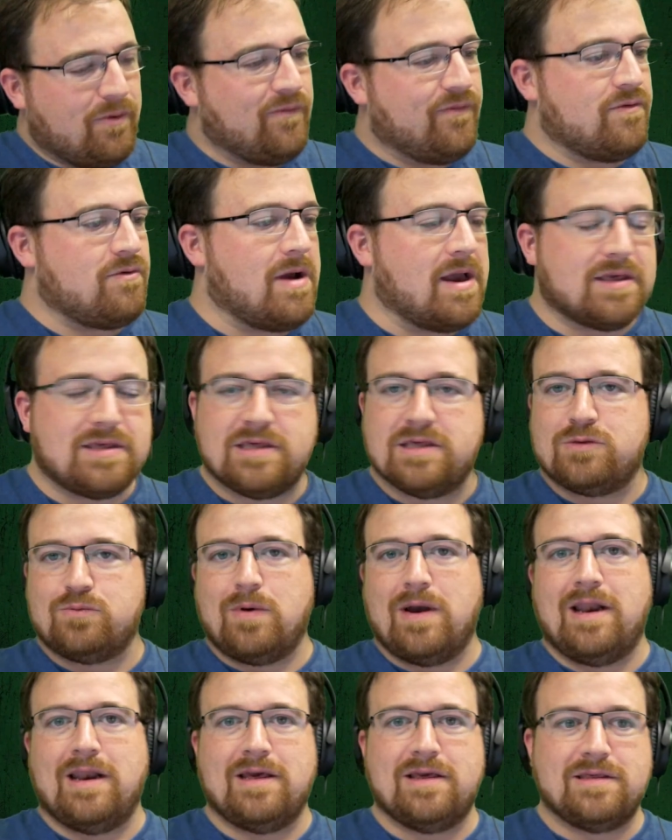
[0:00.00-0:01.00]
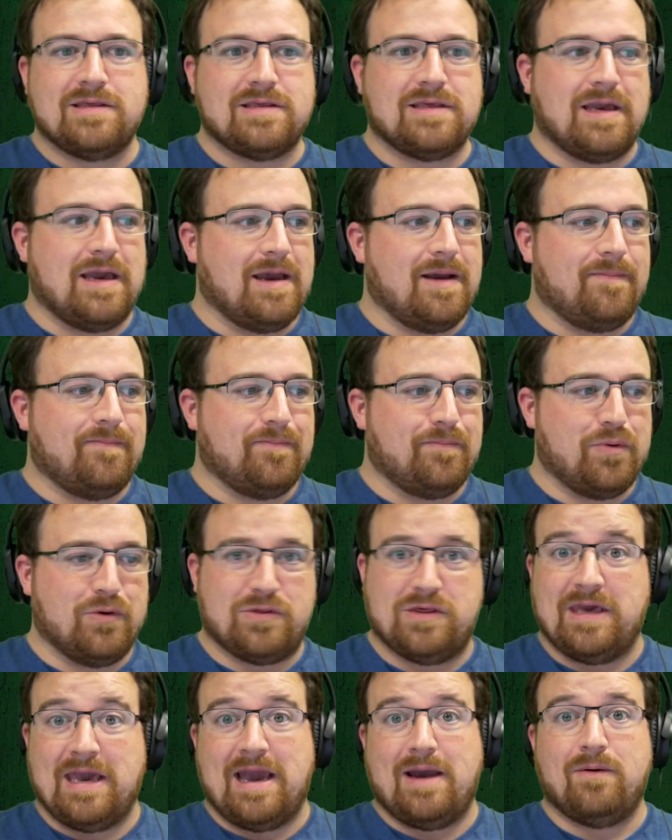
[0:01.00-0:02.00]
for us as well as
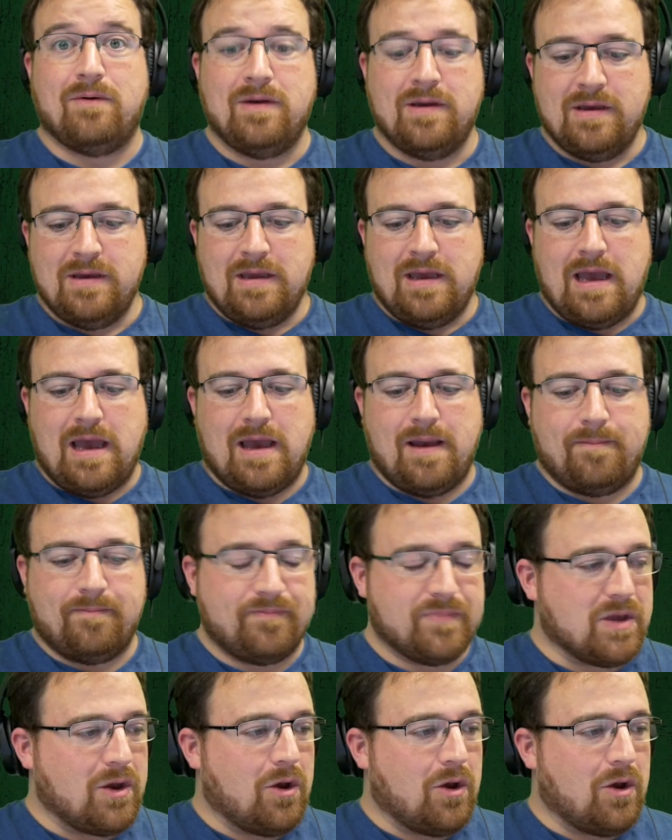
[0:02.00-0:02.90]
putting out content.